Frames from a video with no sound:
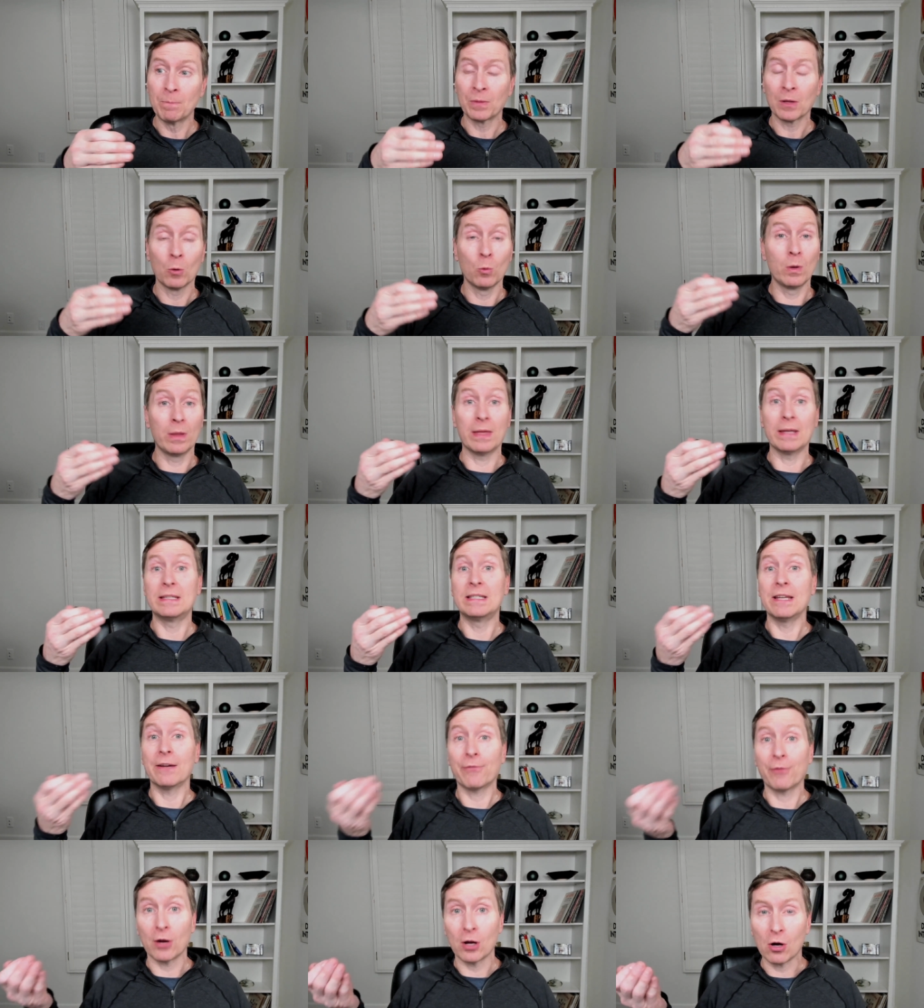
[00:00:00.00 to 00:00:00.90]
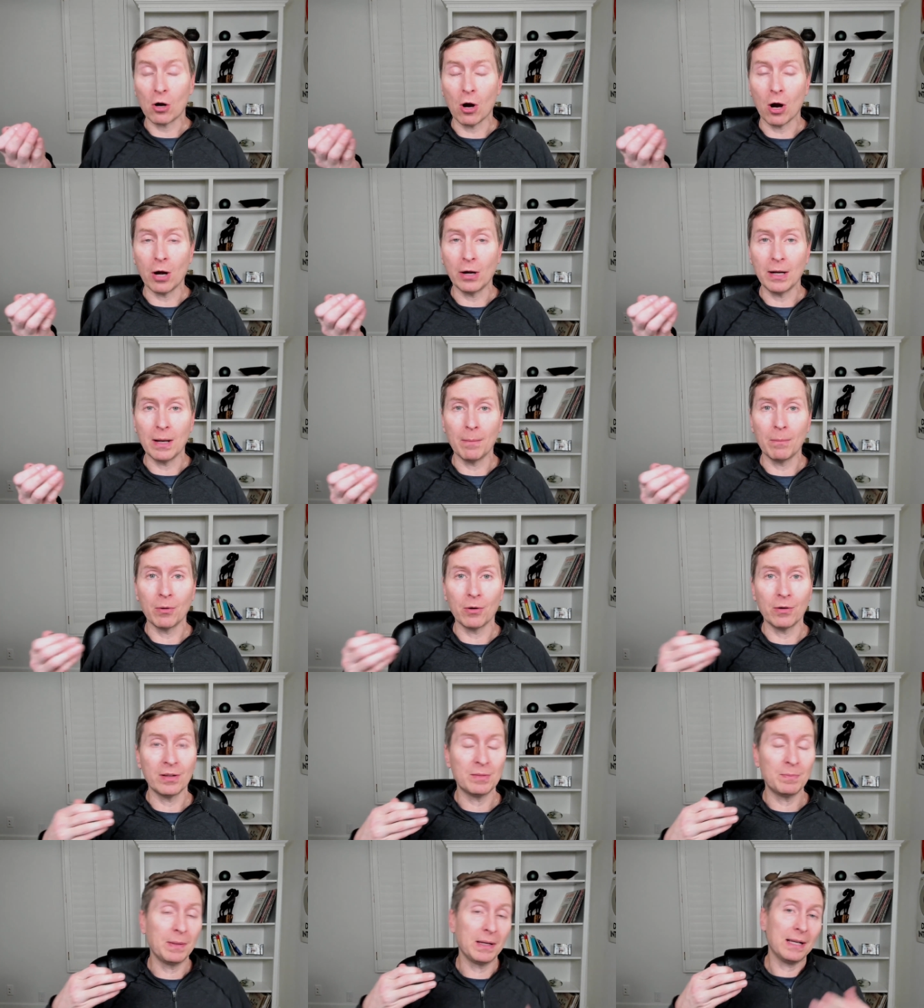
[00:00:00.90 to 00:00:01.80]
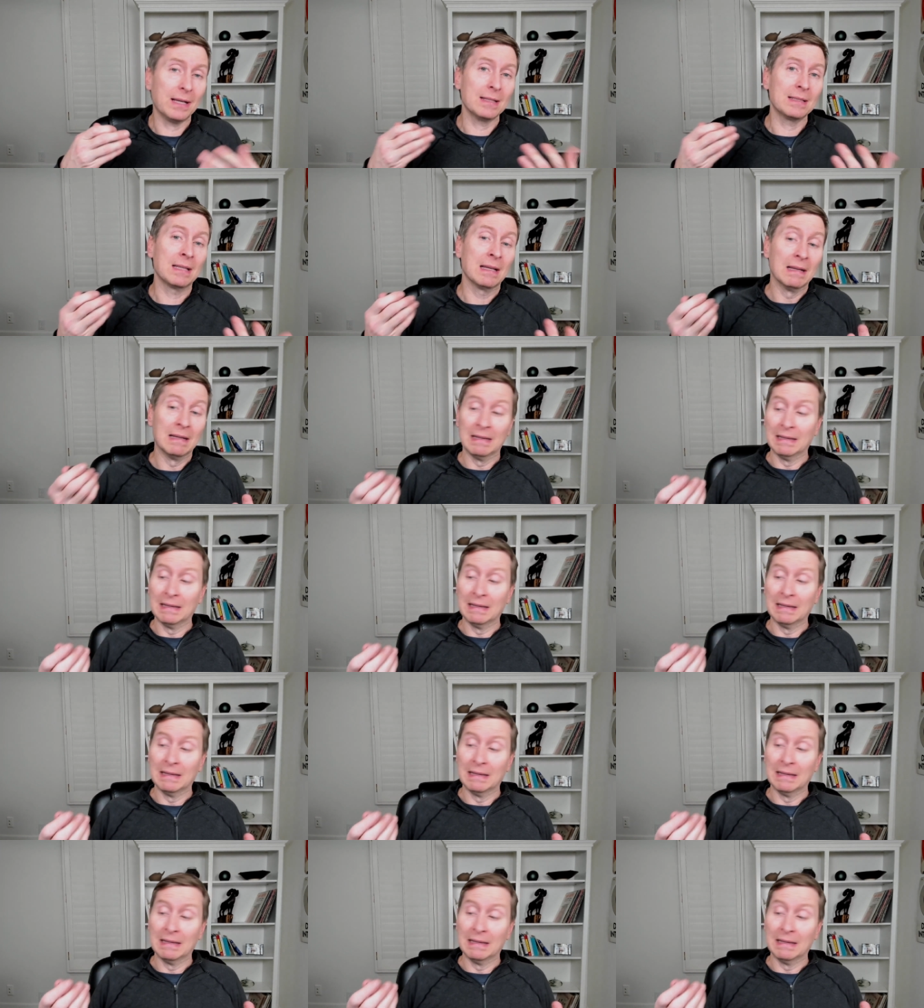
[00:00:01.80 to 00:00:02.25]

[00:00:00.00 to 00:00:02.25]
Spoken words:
with a different card number is because